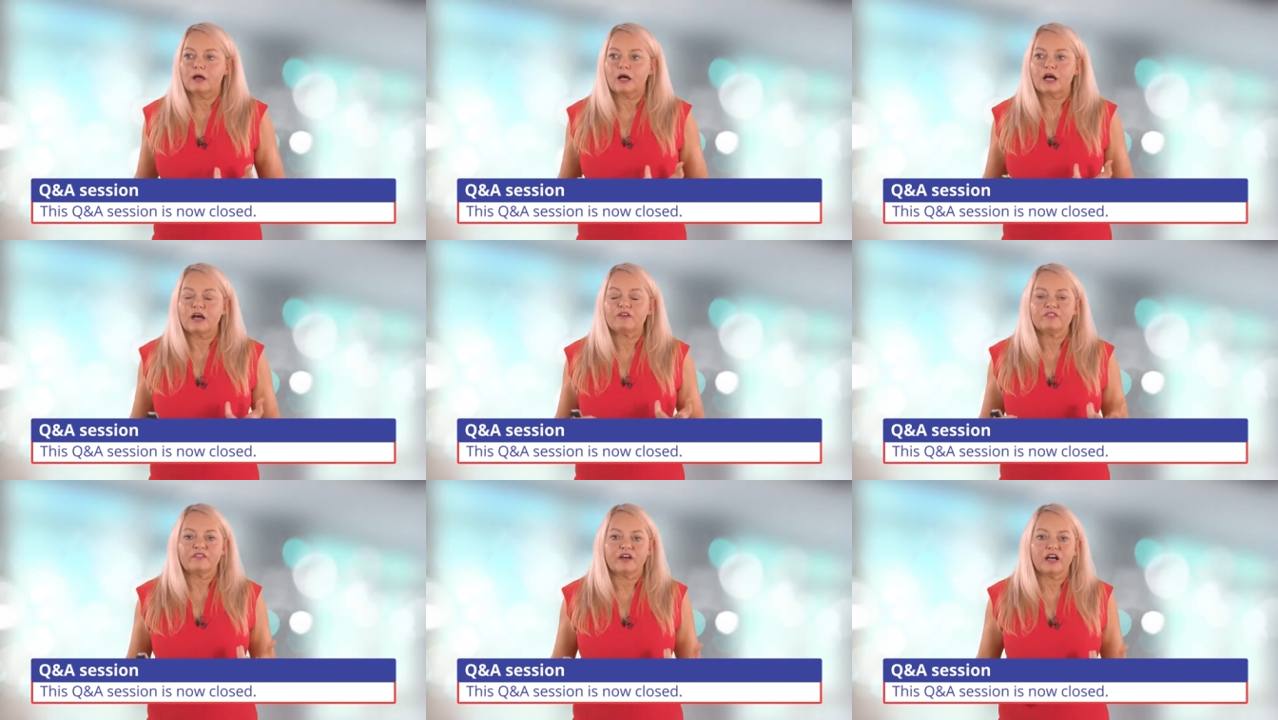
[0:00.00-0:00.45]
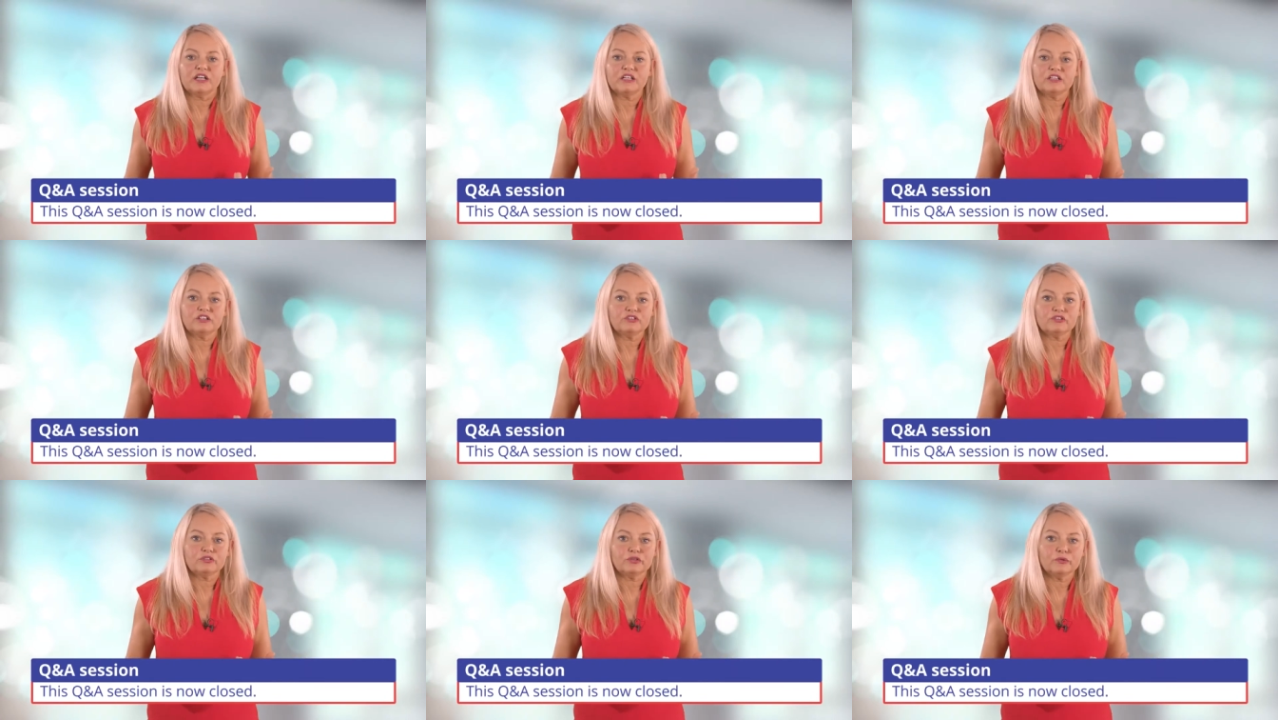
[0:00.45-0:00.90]
I find
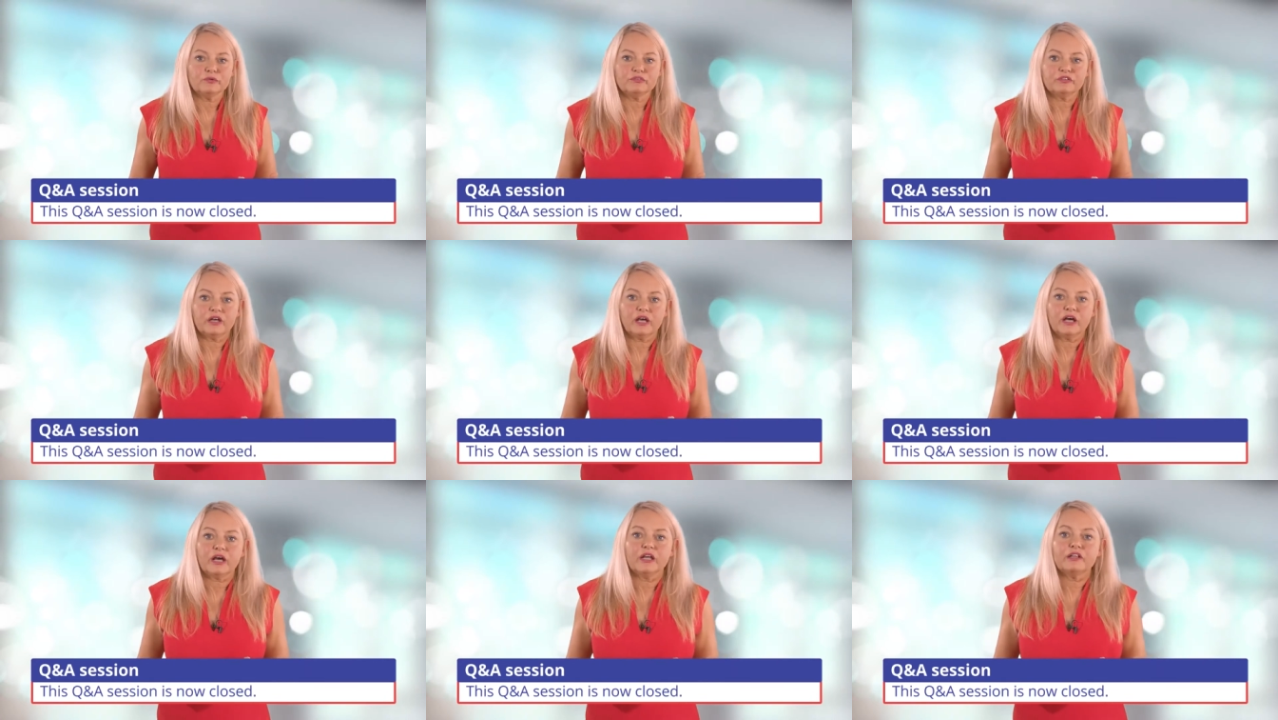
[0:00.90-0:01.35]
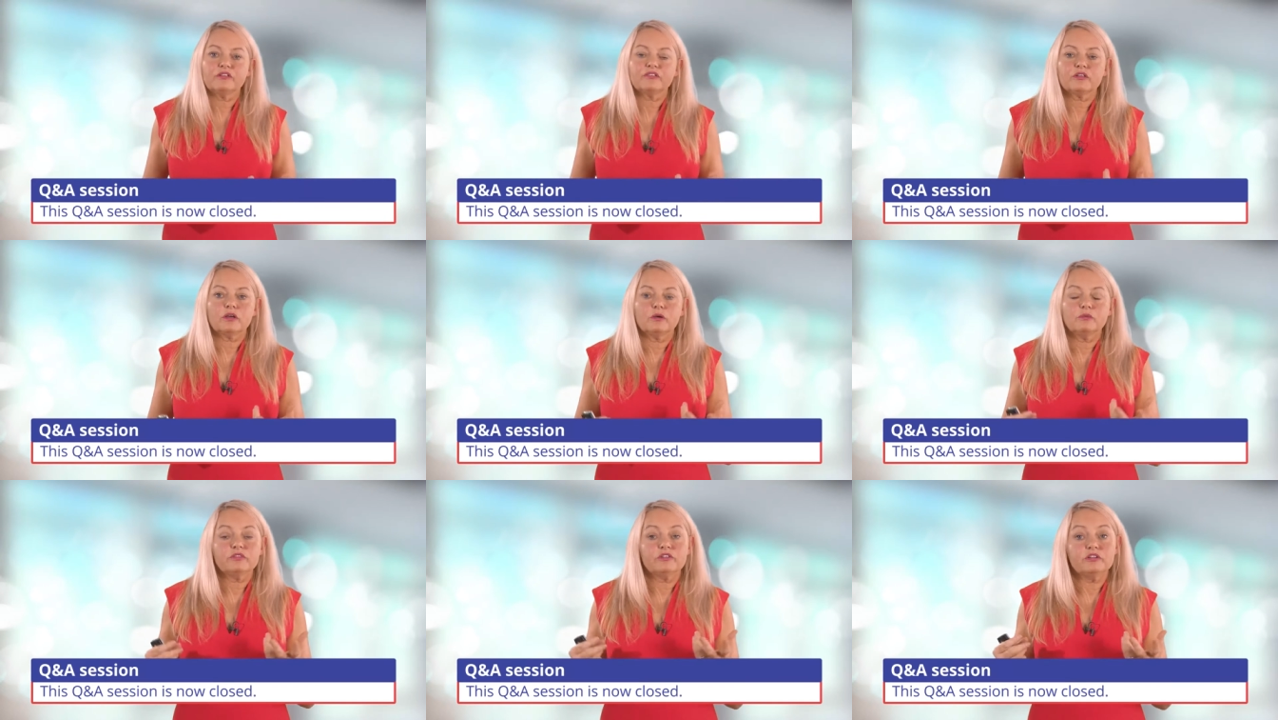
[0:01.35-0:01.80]
it too tight.
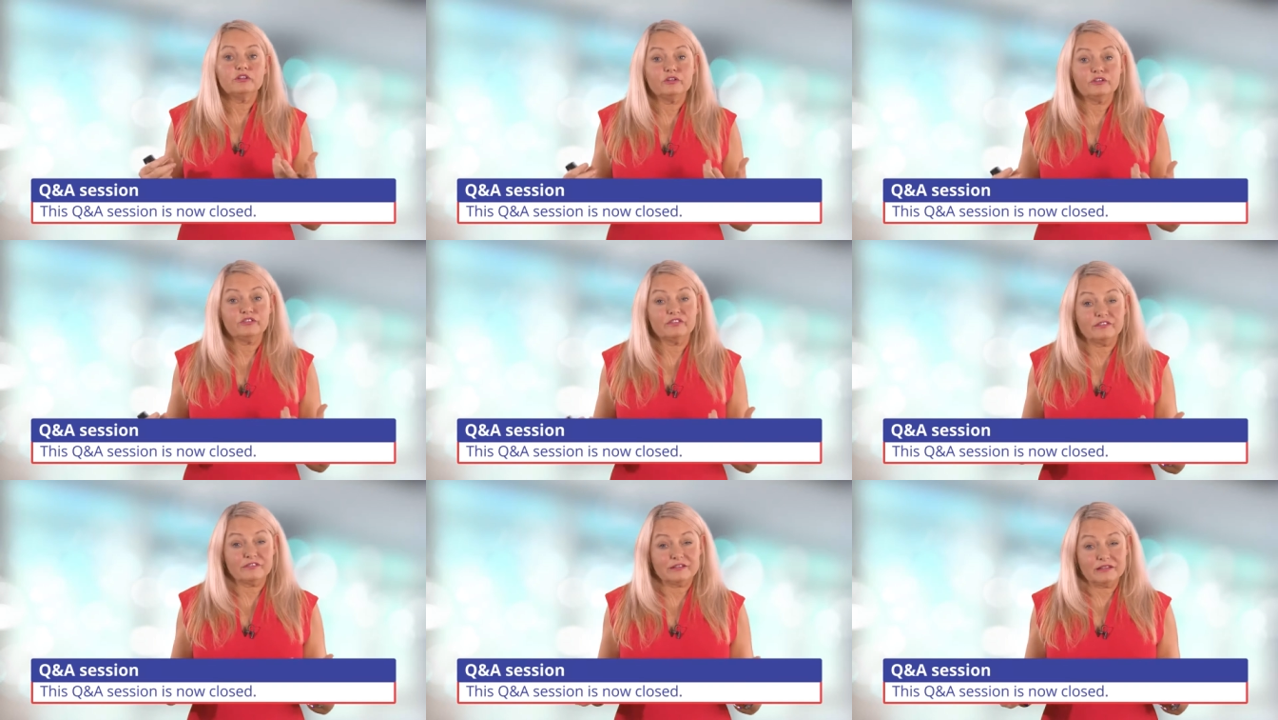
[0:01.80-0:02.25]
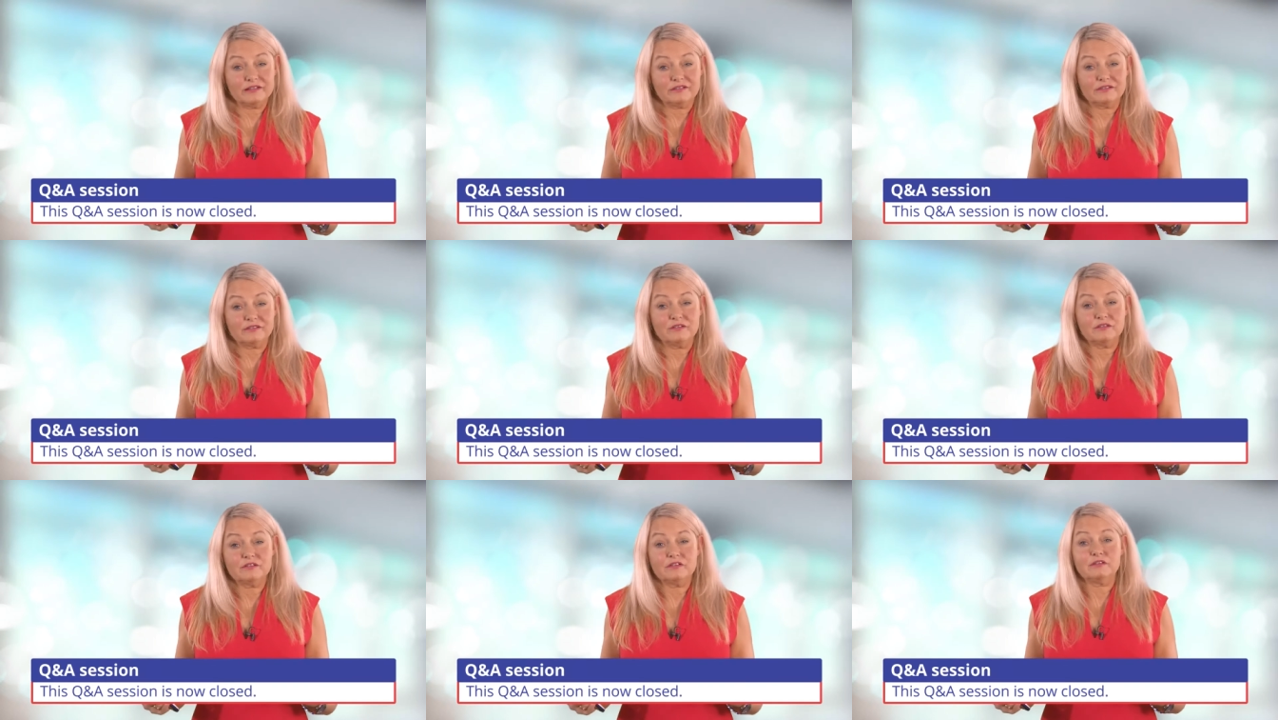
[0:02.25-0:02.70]
So the nurses
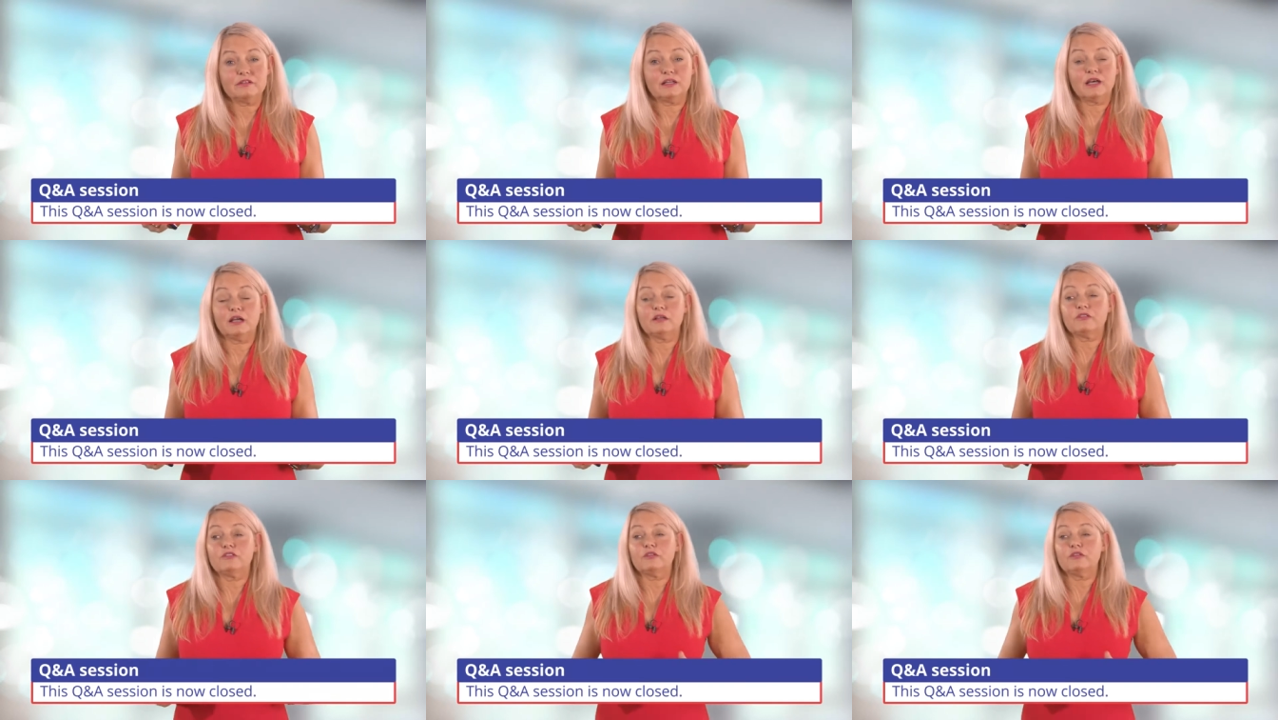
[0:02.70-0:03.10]
listened to that,